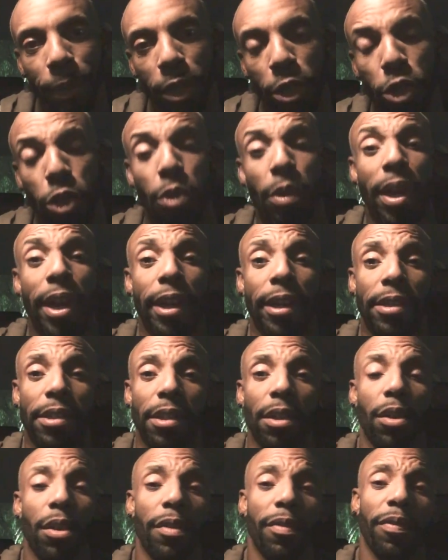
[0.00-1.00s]

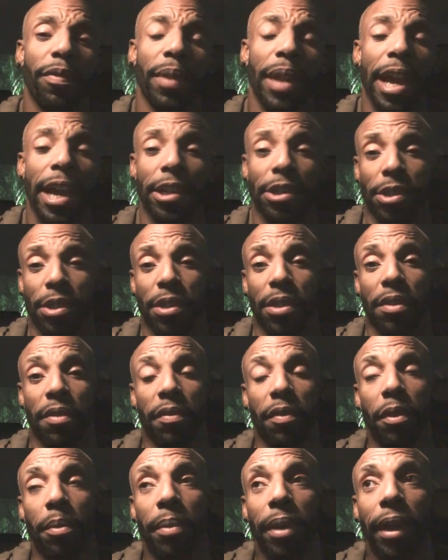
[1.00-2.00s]
strikes or flashes,
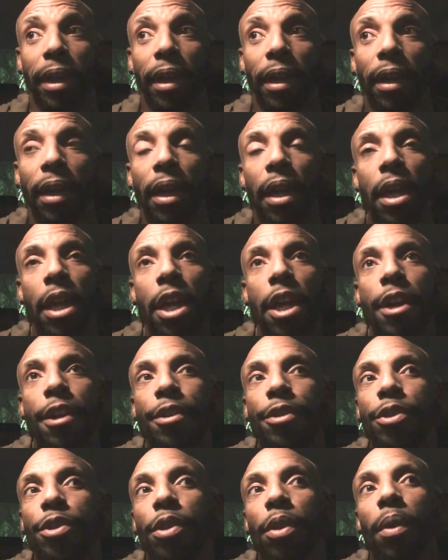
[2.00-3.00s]
if you may.
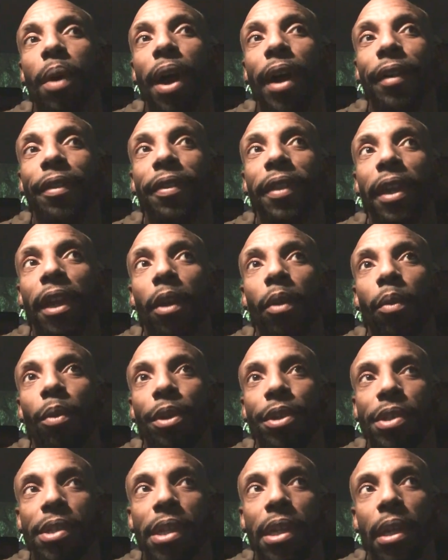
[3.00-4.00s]
So I think
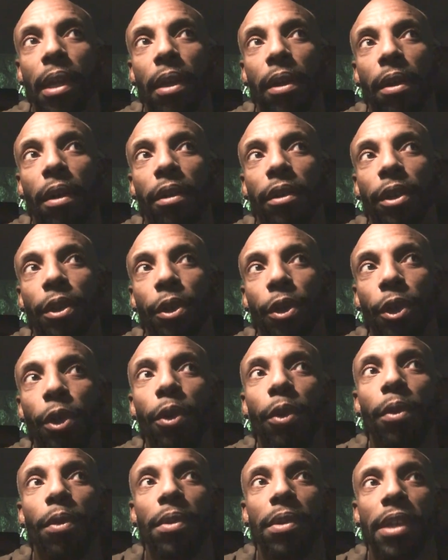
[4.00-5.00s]
we're seeing it on the
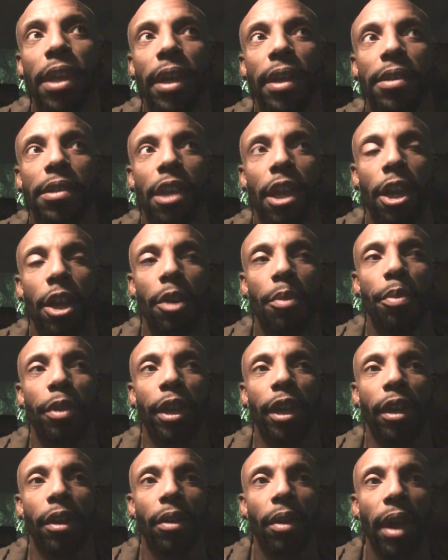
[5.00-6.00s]
news as
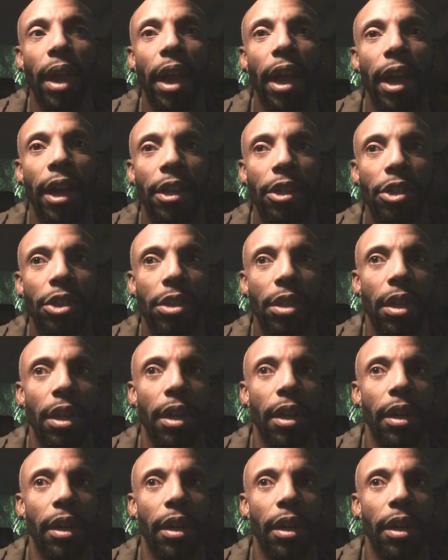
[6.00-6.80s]
airplane crashed,